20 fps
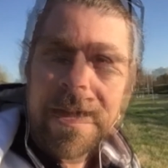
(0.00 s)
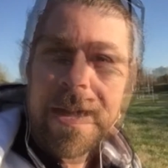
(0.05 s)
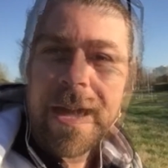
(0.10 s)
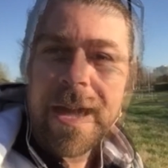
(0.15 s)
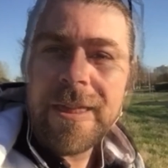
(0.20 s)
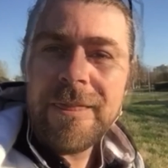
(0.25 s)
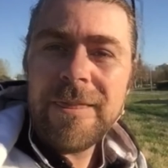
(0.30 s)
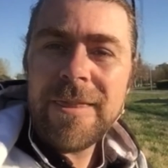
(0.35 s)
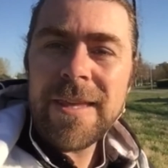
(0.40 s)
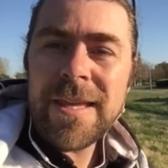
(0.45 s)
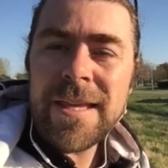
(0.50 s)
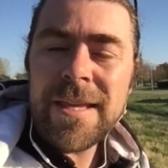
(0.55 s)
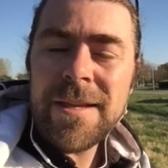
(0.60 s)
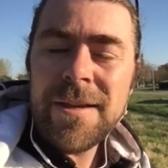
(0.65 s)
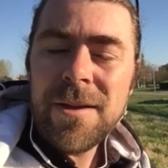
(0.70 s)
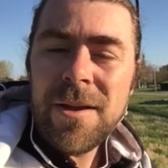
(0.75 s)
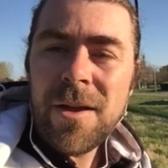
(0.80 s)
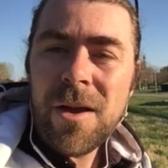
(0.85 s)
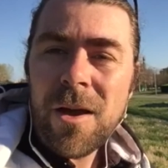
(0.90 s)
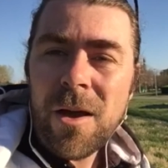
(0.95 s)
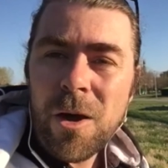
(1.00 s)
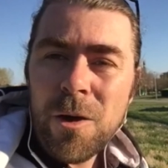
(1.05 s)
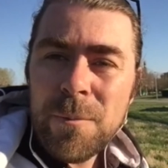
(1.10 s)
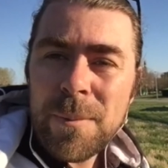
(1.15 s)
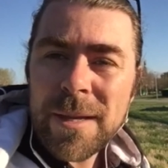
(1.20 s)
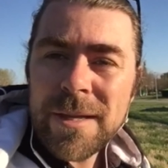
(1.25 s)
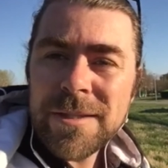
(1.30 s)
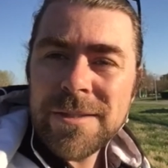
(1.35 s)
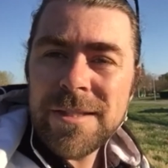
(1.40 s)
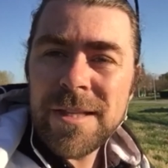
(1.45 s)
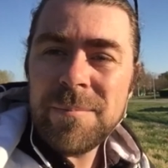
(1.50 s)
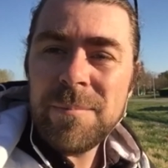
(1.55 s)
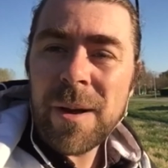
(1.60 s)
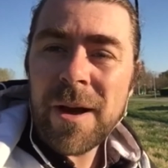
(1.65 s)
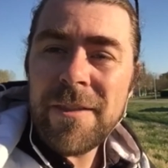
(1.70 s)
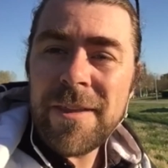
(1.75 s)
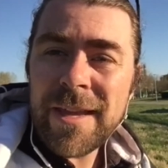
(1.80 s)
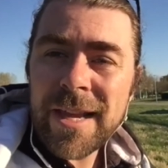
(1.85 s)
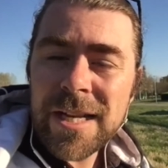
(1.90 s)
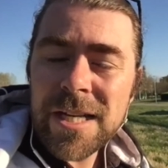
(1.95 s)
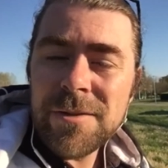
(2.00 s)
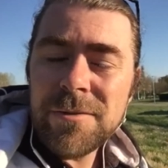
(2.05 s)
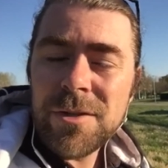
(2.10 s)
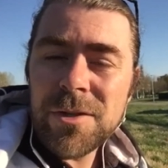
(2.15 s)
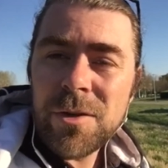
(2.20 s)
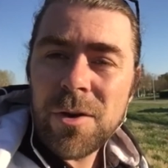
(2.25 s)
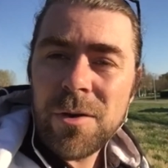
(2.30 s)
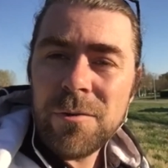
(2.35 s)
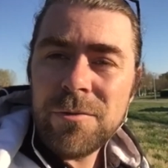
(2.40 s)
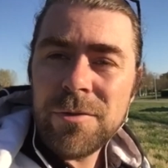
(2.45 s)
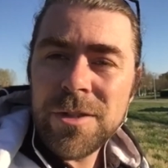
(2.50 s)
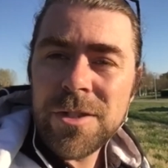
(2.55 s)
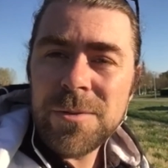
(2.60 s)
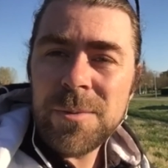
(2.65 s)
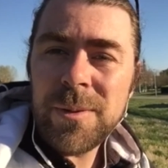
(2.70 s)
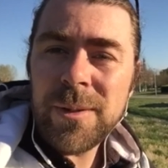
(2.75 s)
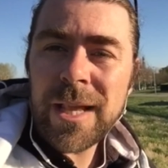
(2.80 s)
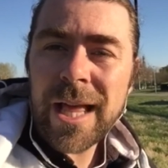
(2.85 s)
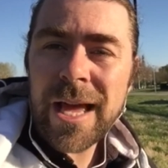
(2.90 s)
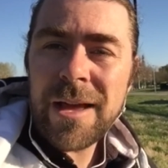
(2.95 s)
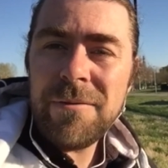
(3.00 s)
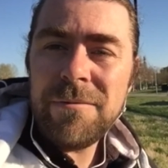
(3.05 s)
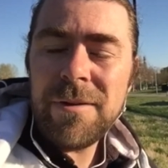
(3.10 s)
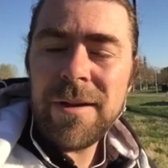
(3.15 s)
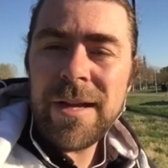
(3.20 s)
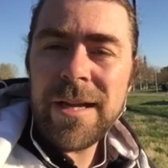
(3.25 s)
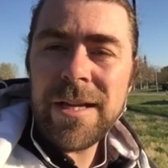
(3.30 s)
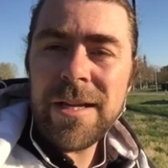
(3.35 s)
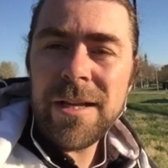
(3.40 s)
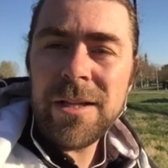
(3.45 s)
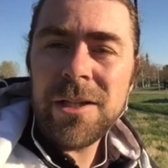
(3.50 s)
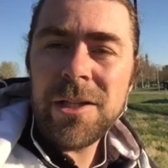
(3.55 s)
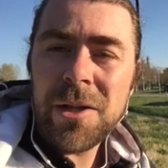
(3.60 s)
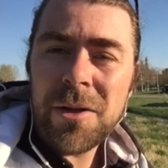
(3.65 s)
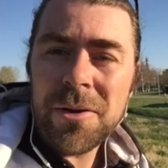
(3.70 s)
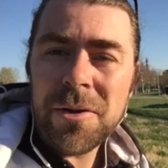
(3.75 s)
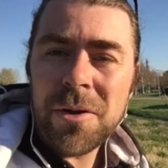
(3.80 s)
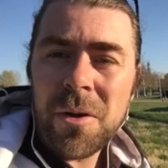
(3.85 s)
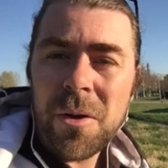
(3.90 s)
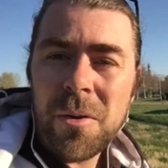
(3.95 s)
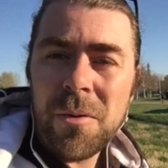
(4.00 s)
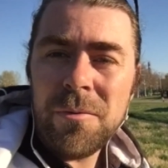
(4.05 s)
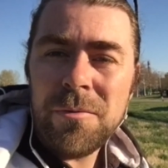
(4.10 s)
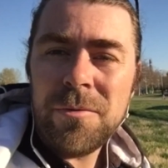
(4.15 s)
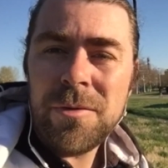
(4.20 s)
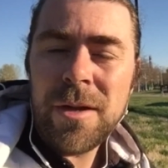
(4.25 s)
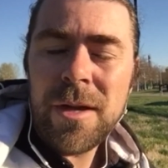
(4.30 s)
And the hope is that by the end of the conference we'll have a lot of